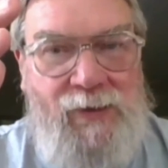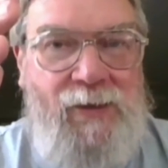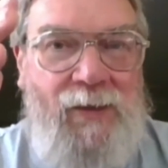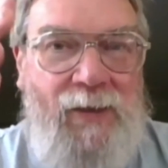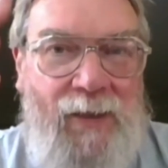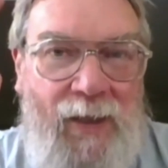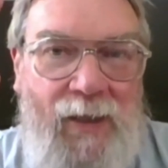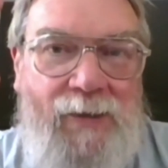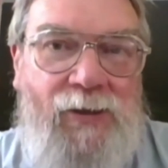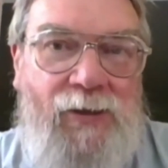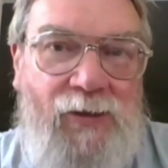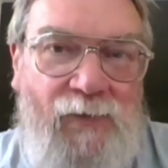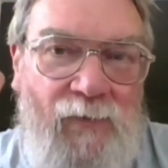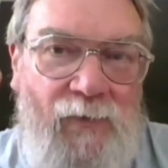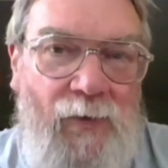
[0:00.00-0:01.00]

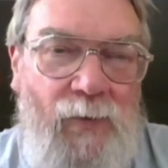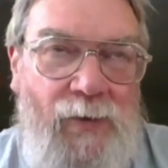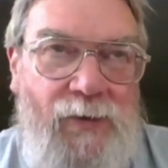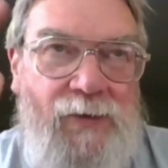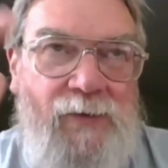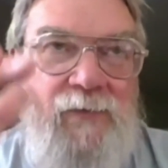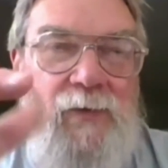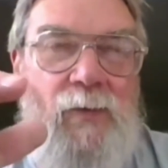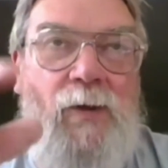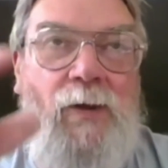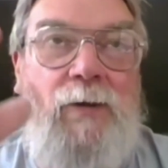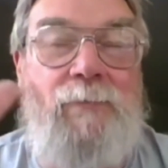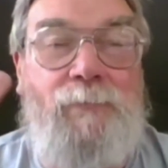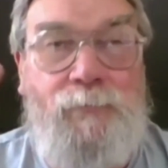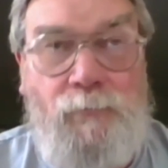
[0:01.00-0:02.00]
gaseous fluids, if you will,
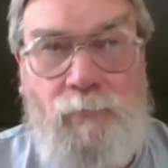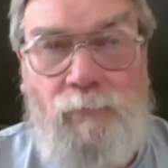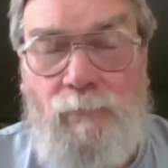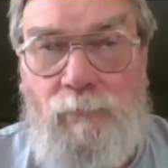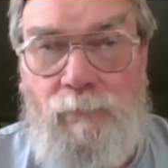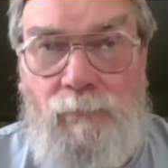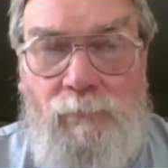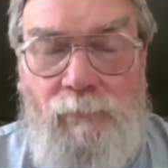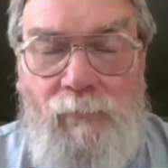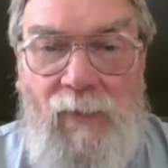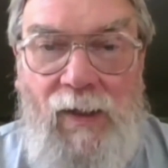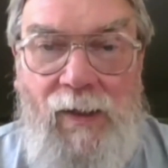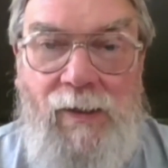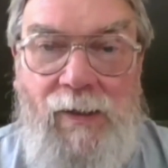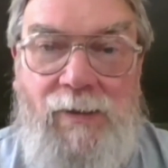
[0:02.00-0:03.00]

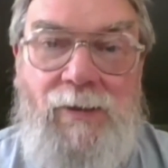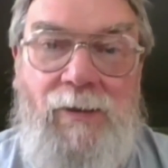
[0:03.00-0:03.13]
is